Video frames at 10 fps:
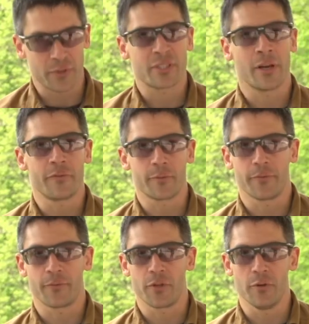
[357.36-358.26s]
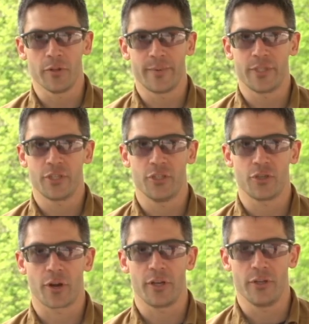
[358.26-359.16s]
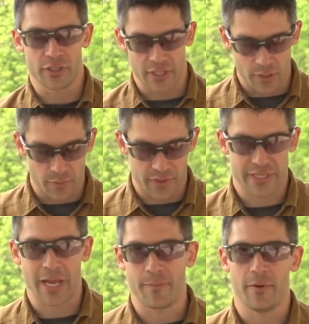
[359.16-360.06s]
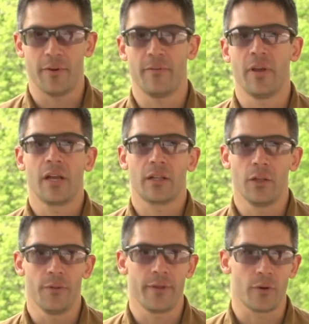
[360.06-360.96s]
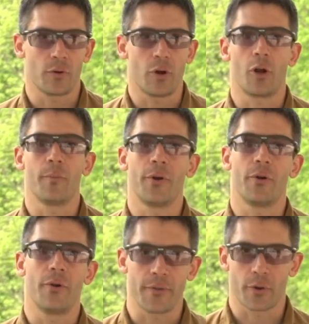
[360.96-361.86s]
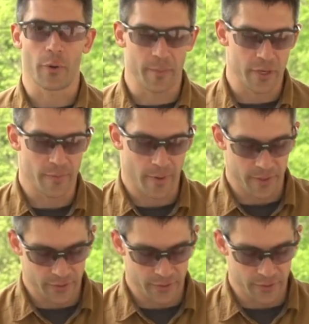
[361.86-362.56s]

what's comfortable for you and the positions you're going to use it in with the type of clothing or armor or other equipment you might be